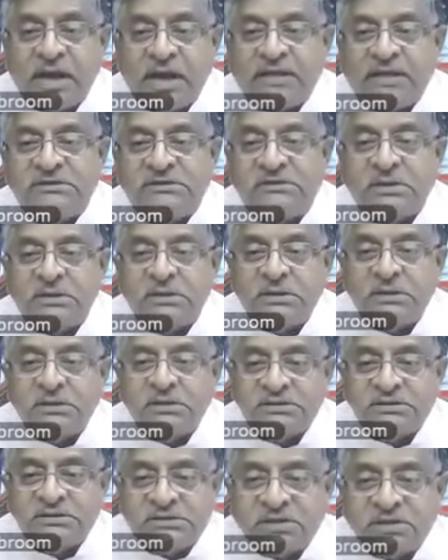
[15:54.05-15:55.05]
is
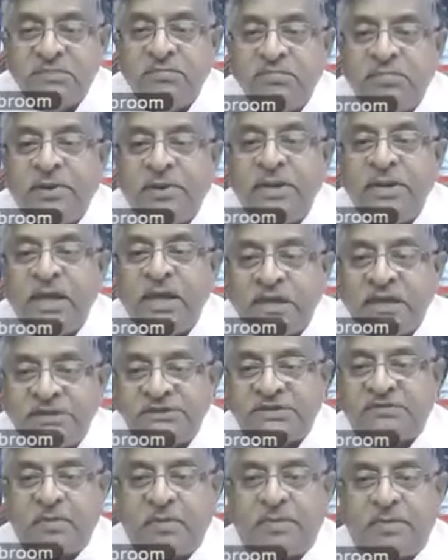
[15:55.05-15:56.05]
simply
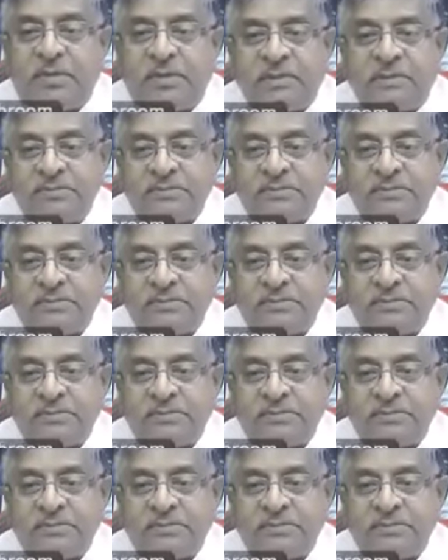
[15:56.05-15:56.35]
achievable.